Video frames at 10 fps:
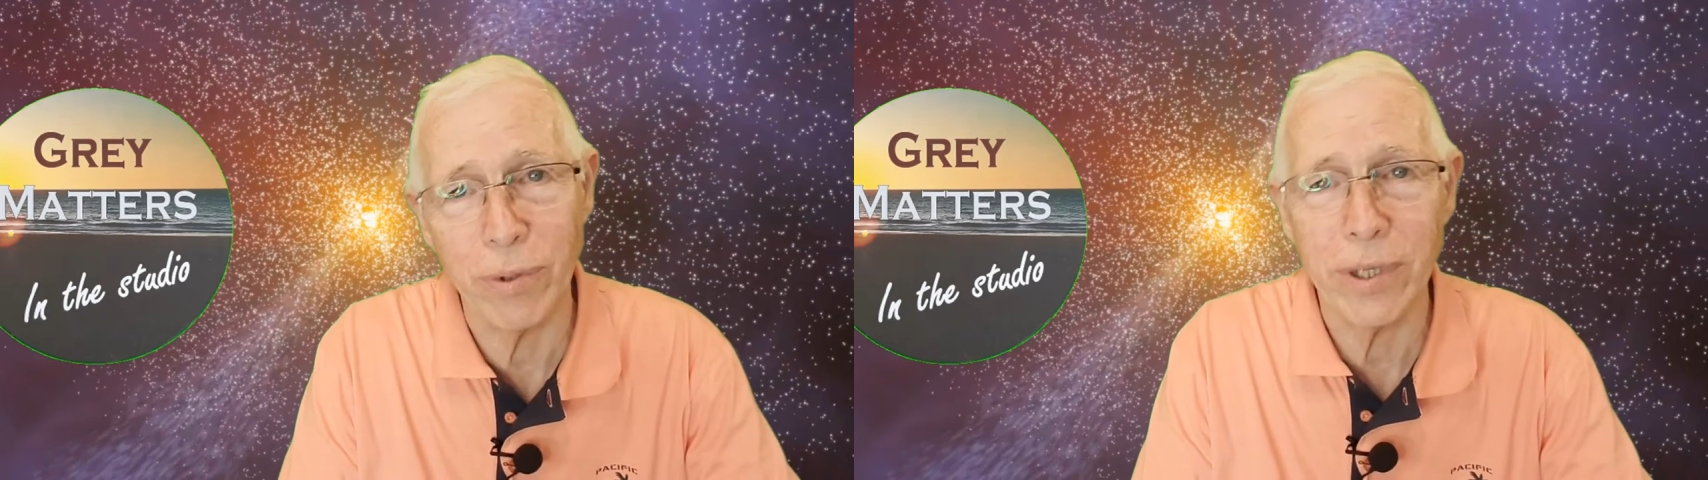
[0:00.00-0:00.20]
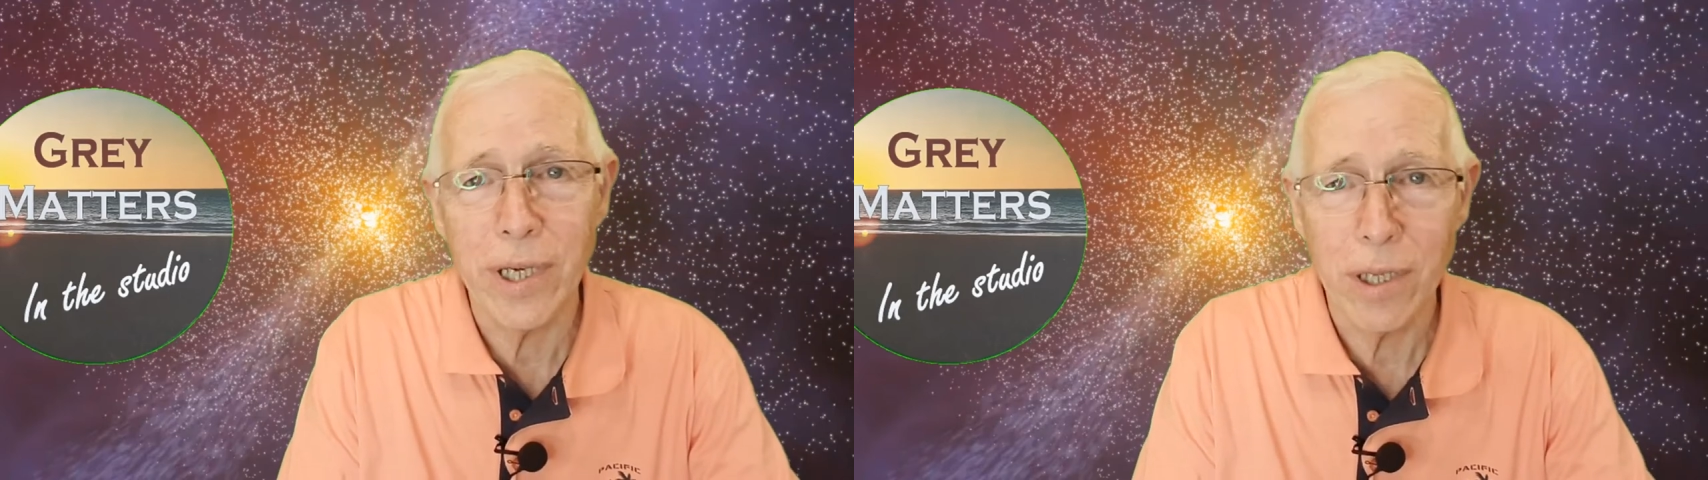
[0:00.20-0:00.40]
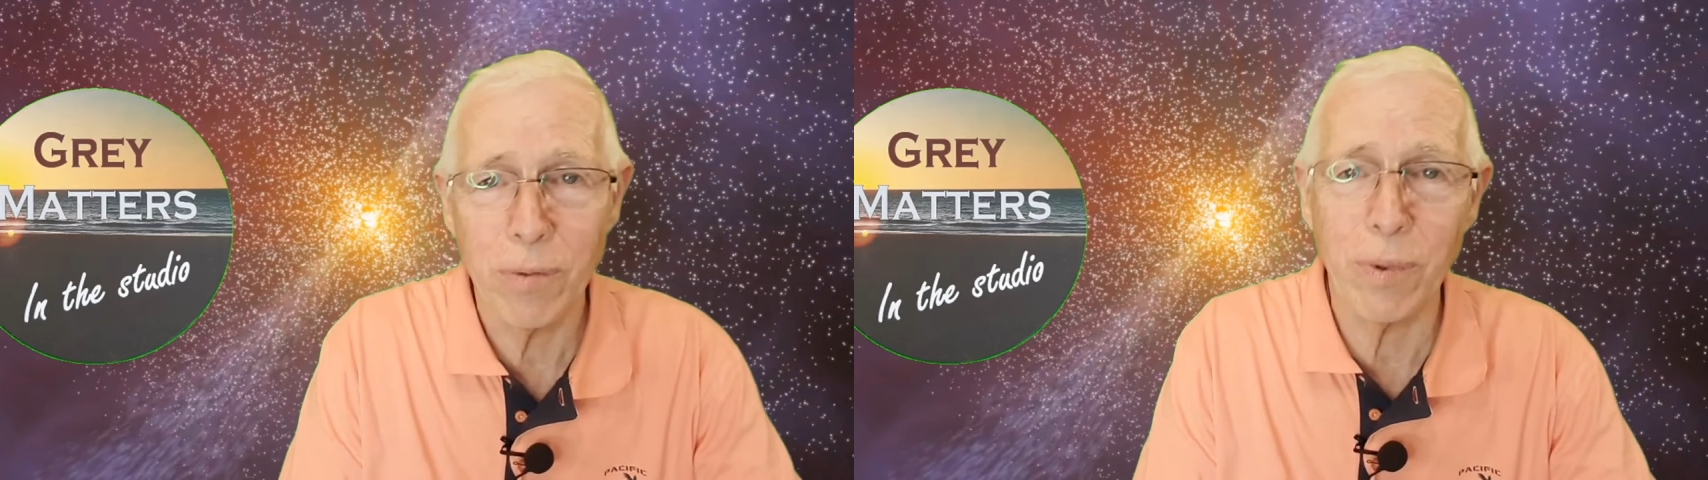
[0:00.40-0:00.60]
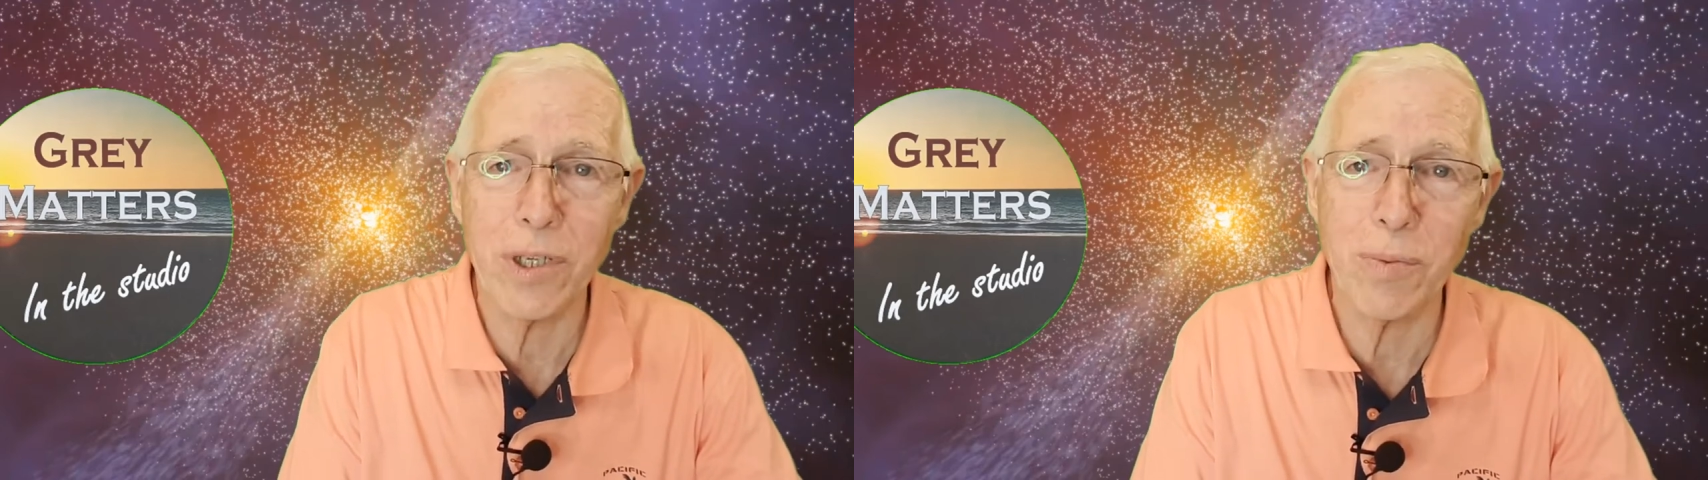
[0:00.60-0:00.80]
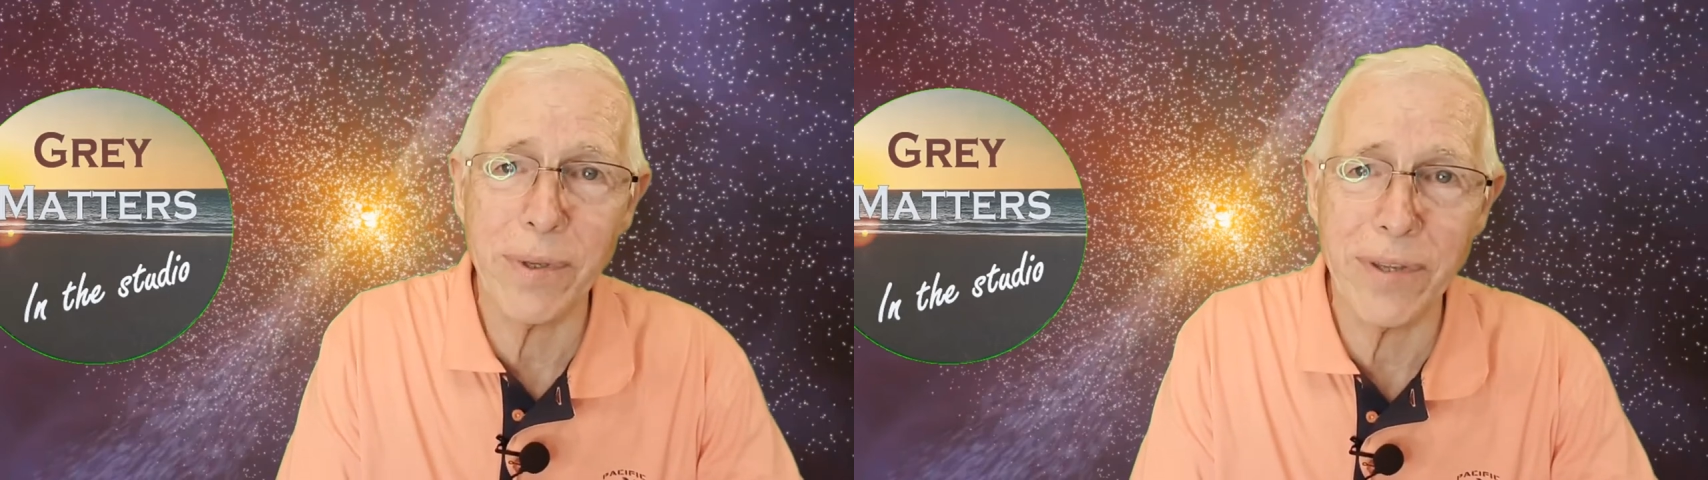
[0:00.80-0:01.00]
the
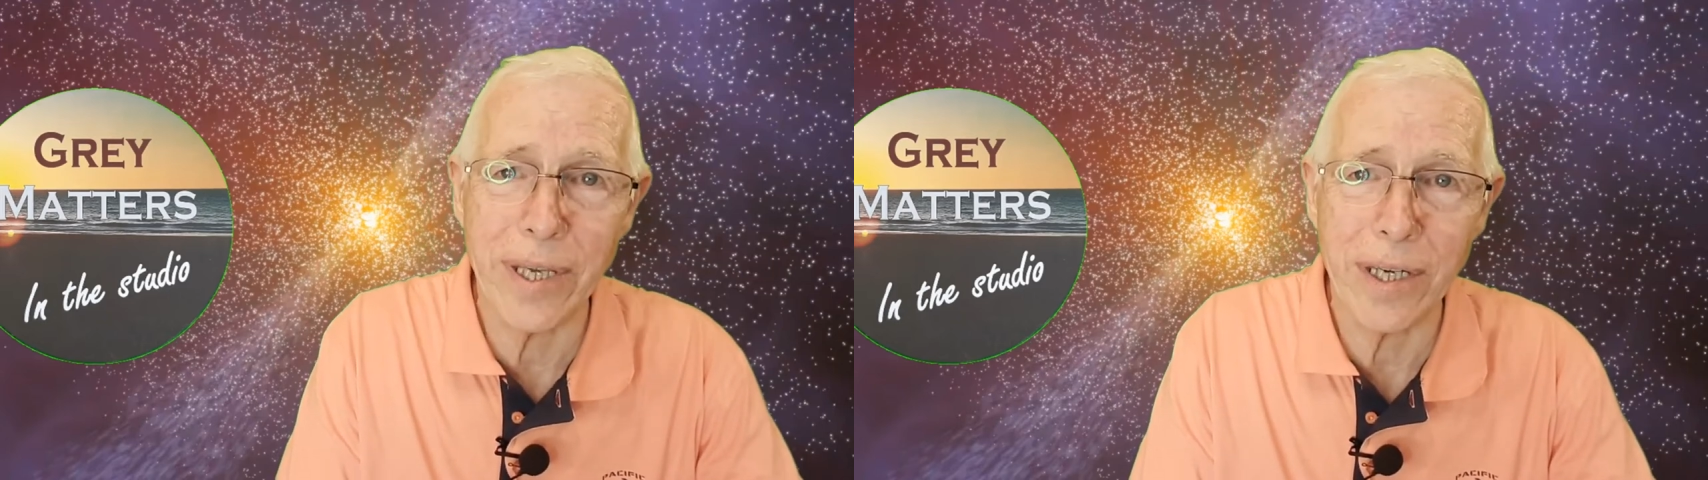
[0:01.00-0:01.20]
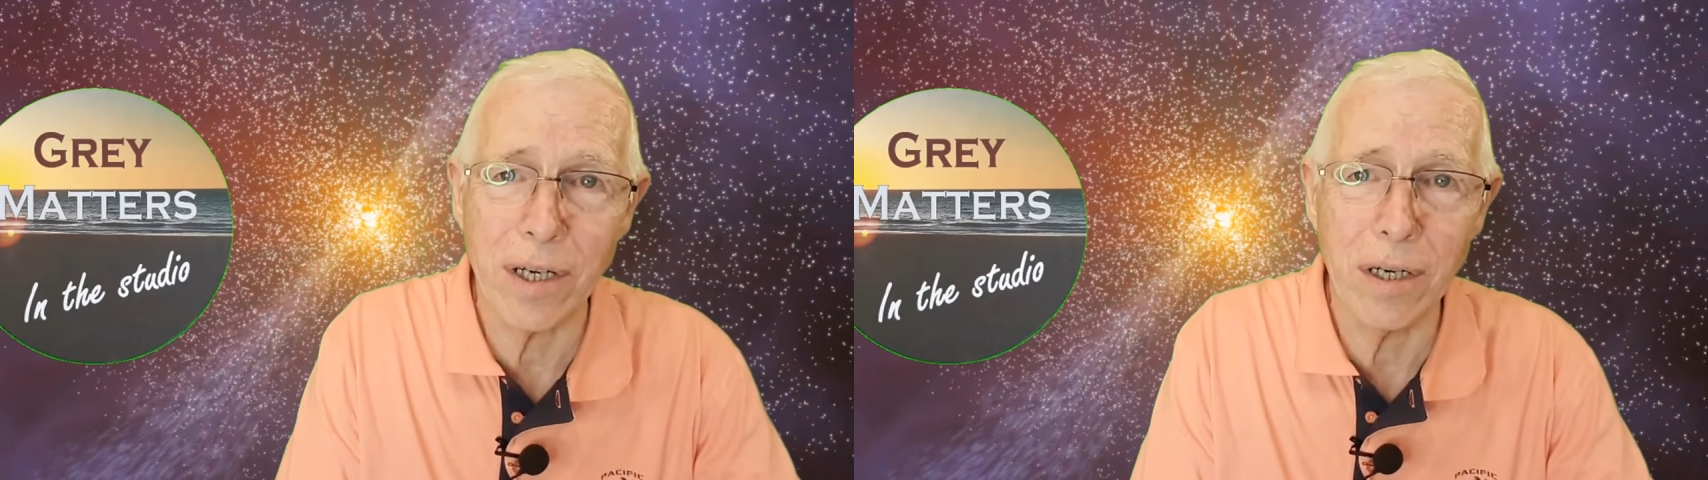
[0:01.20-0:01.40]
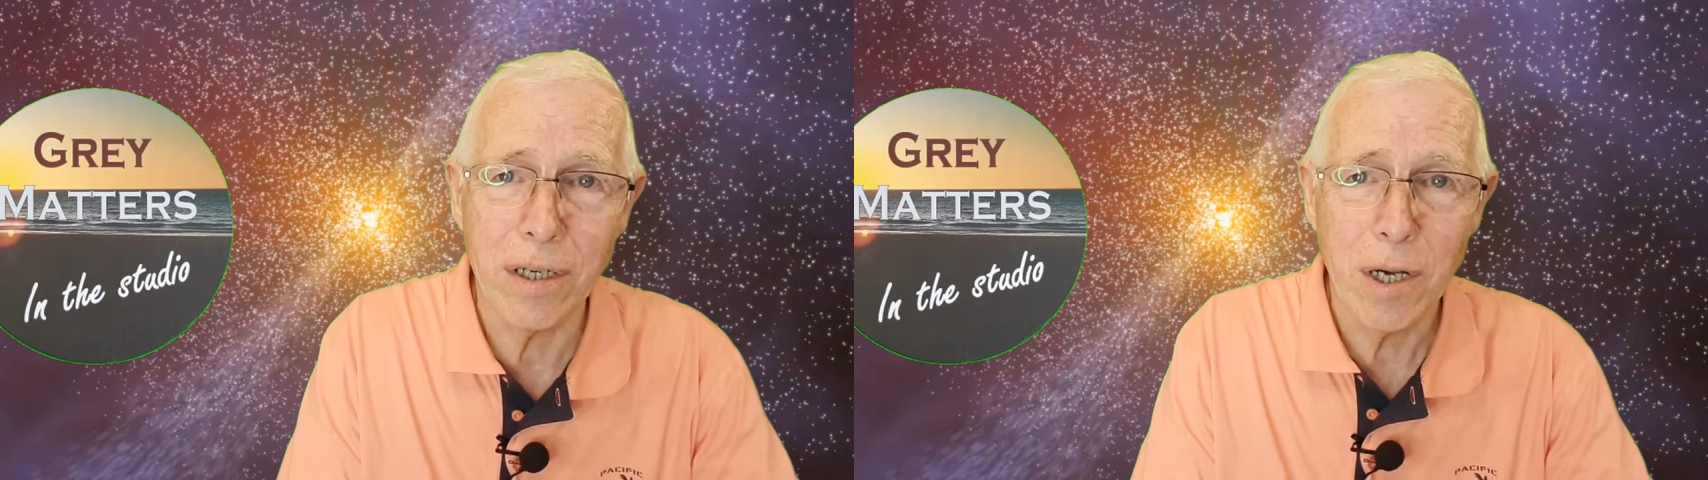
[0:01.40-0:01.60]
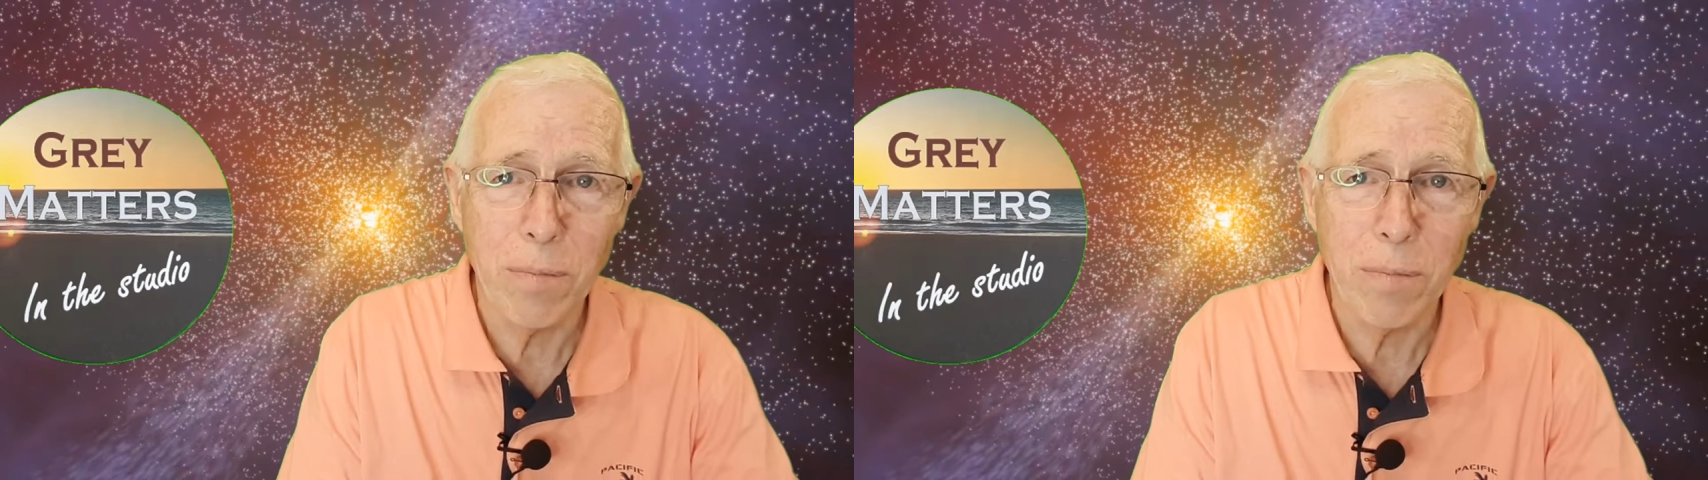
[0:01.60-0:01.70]
ones we think are